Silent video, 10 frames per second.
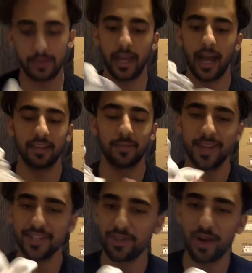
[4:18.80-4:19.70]
They got the
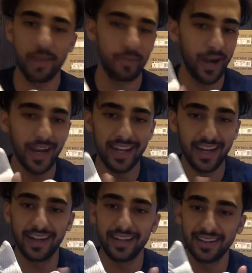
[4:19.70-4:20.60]
mesh stripe right
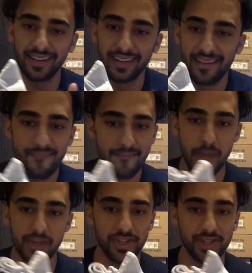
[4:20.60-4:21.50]
here.
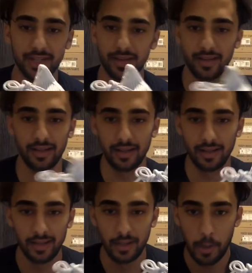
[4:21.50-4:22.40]
It's just,
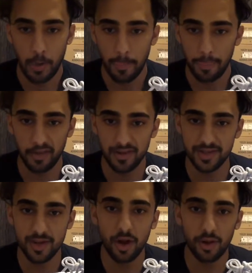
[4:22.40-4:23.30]
there's
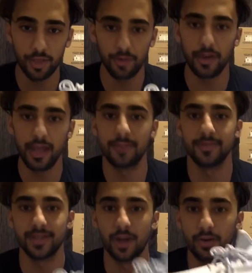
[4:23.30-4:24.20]
no 3M
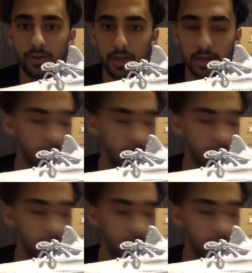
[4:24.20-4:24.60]
sewn